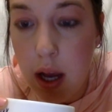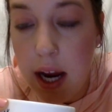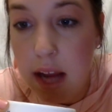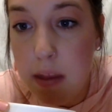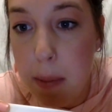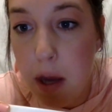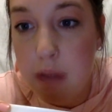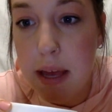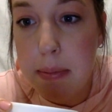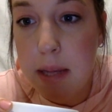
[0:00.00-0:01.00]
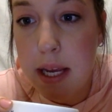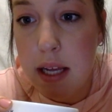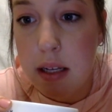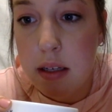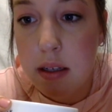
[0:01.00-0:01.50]
And the pot of that
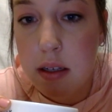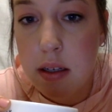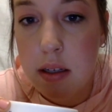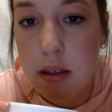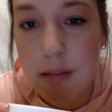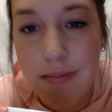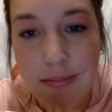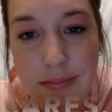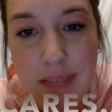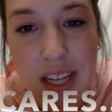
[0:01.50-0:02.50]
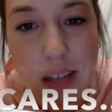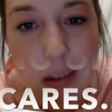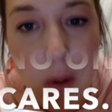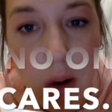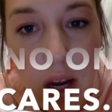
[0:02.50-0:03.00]
plant. It's an
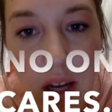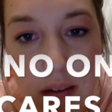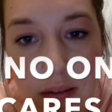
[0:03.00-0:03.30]
orchid.